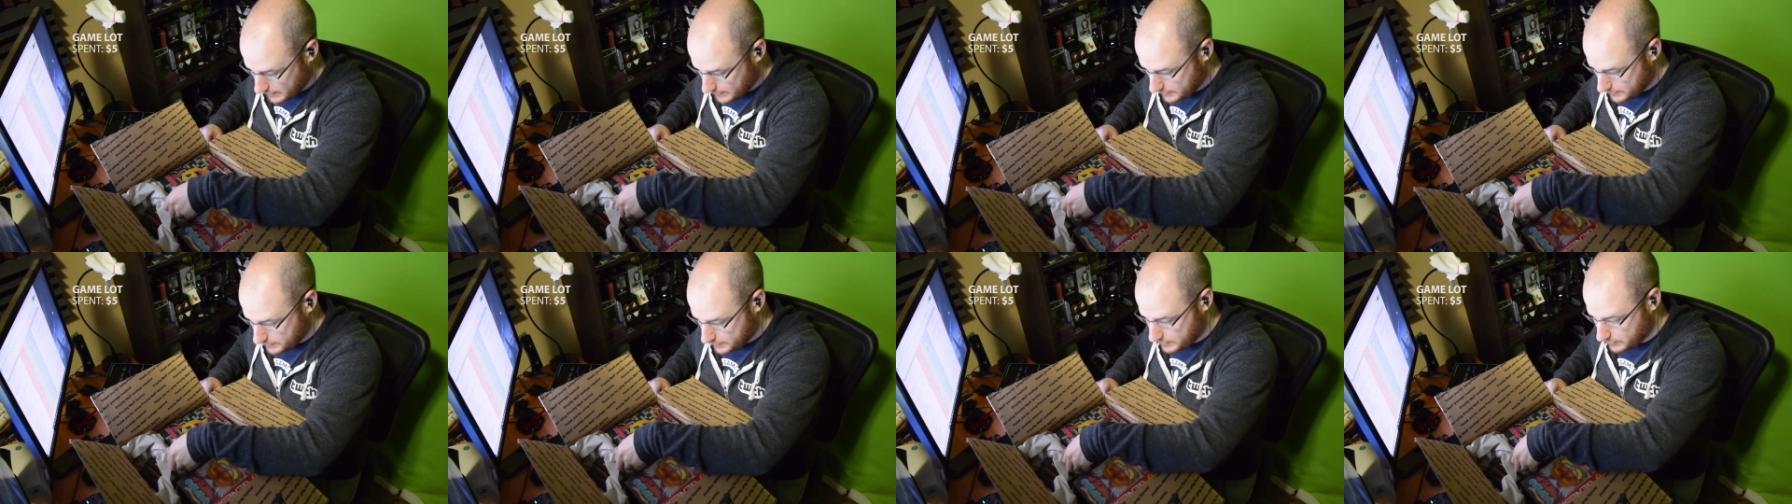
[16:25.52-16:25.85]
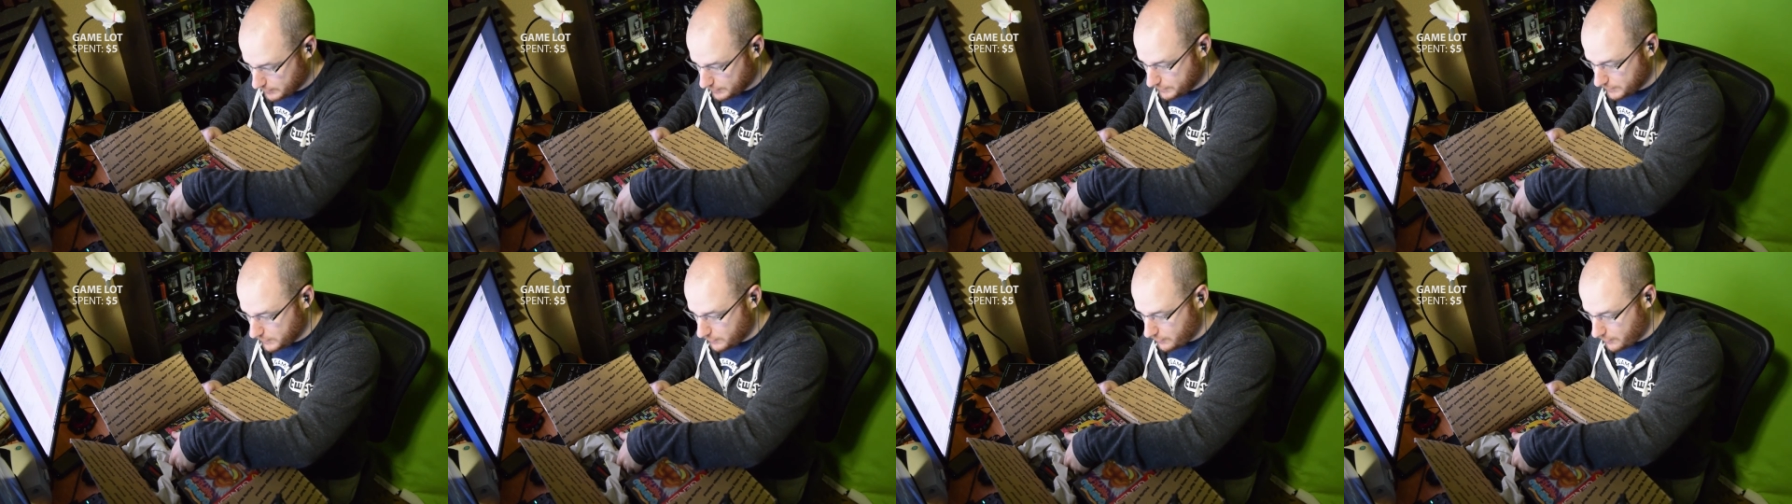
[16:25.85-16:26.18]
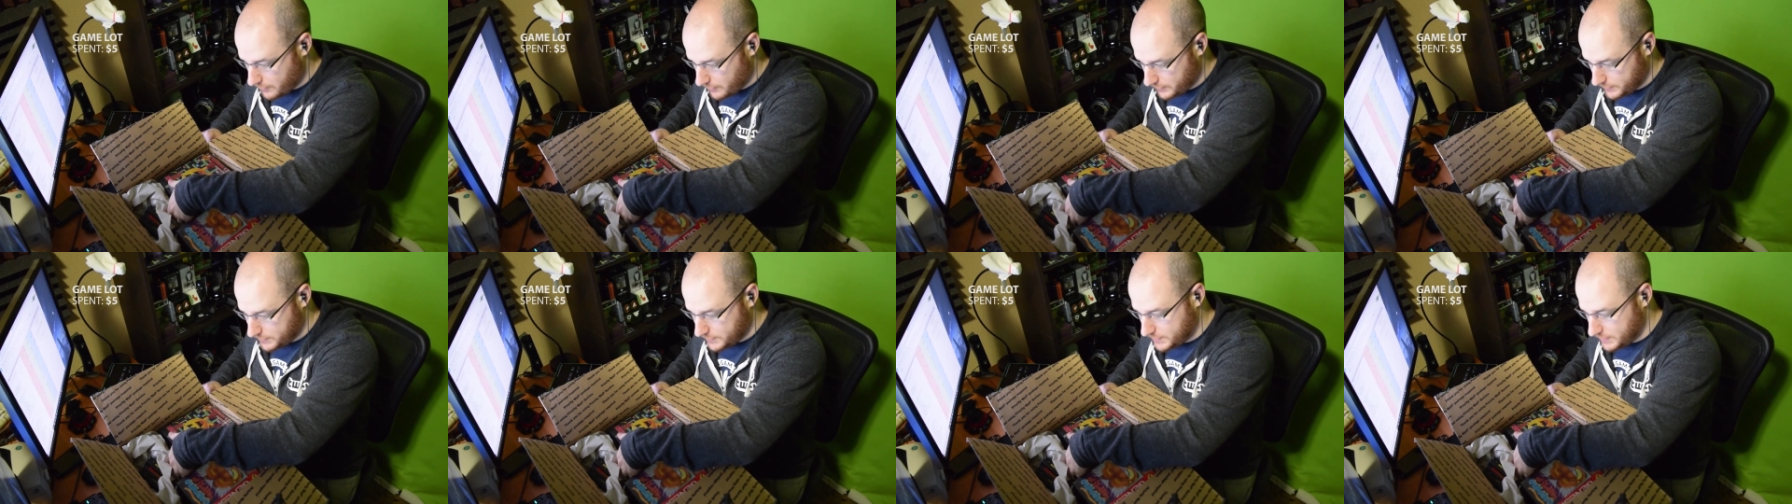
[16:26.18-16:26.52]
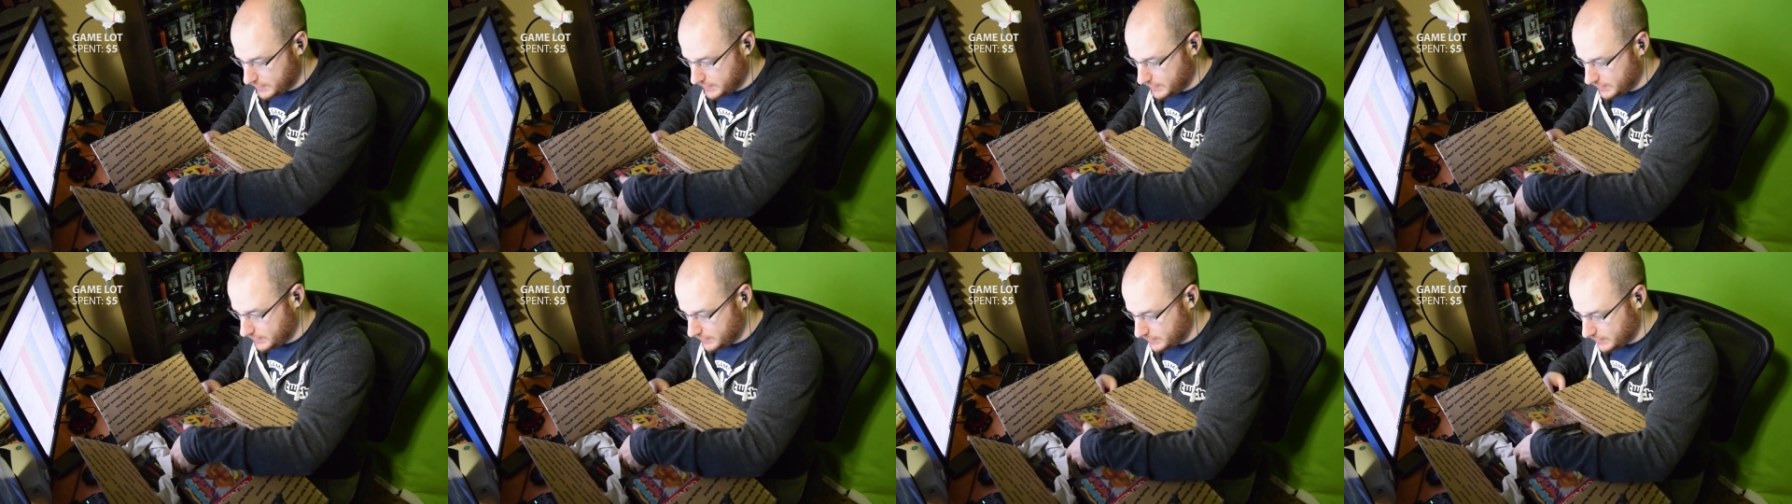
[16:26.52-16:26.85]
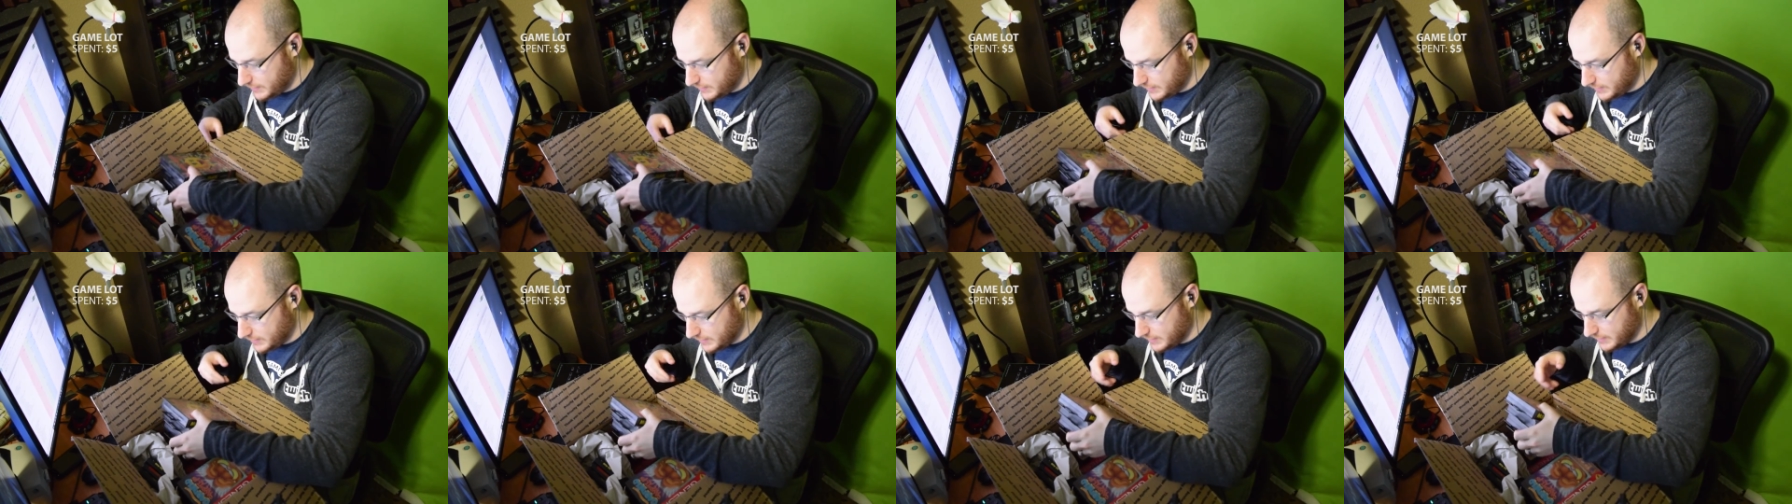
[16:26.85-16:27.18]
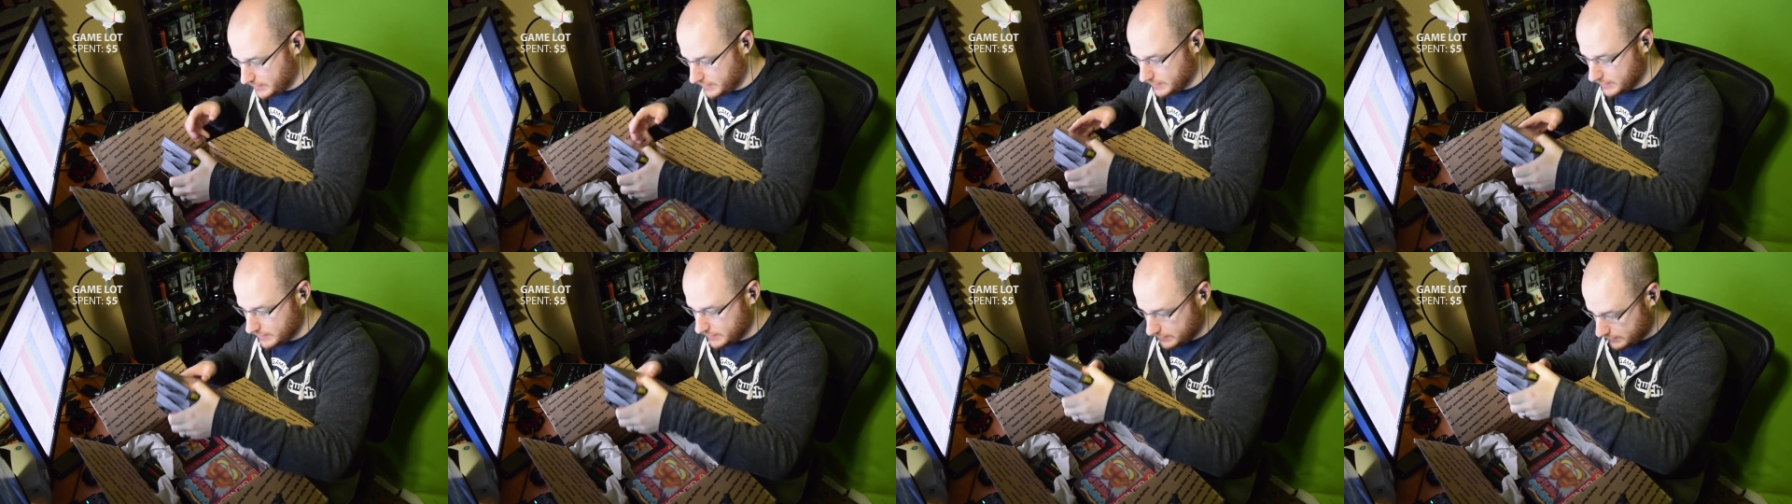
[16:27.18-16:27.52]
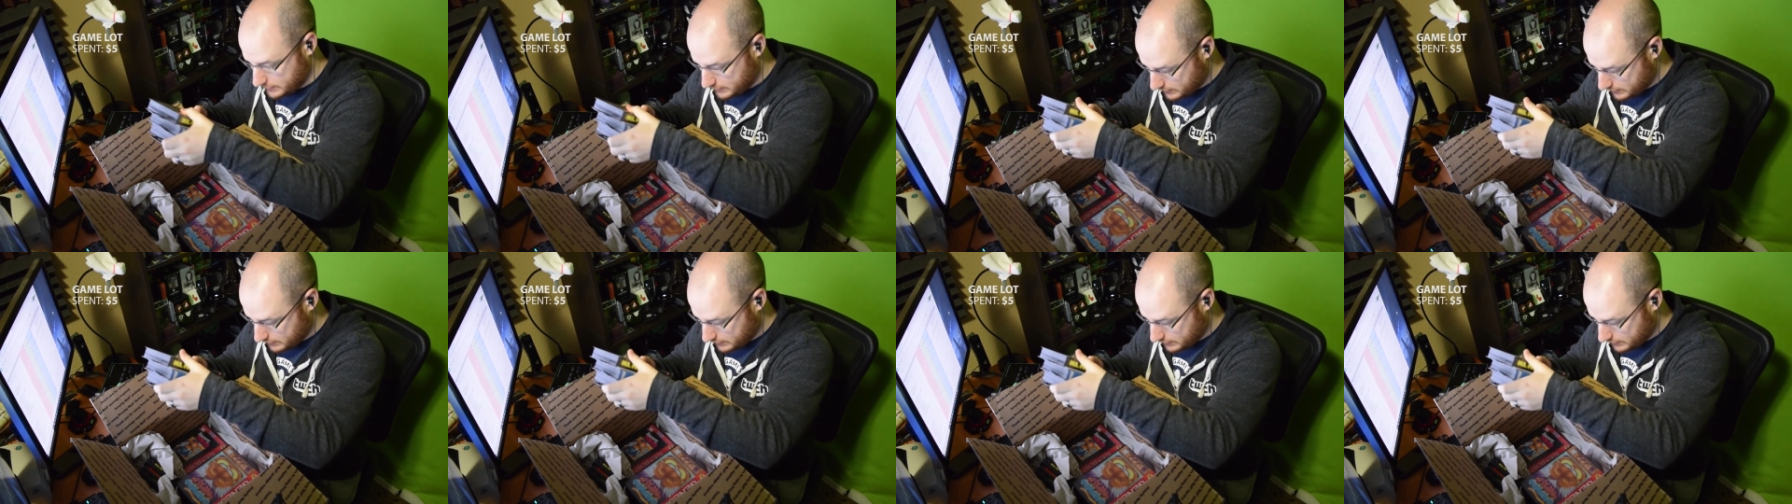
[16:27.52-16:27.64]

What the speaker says: Some of you are already seeing the